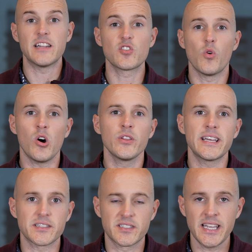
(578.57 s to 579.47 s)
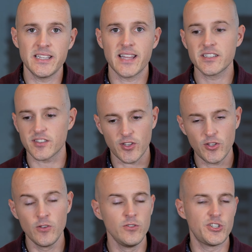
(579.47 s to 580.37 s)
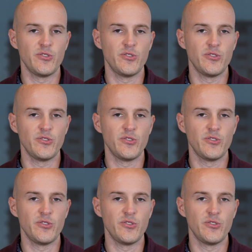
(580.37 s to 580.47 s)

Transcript: And so, all that to say, that is a huge,